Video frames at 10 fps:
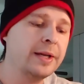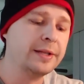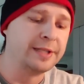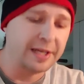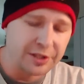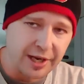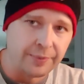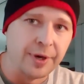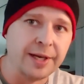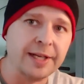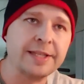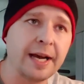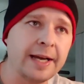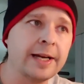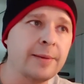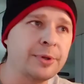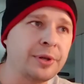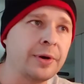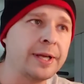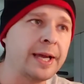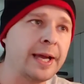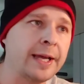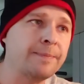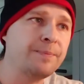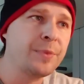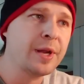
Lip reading: The touchdown run that tied it up at 38.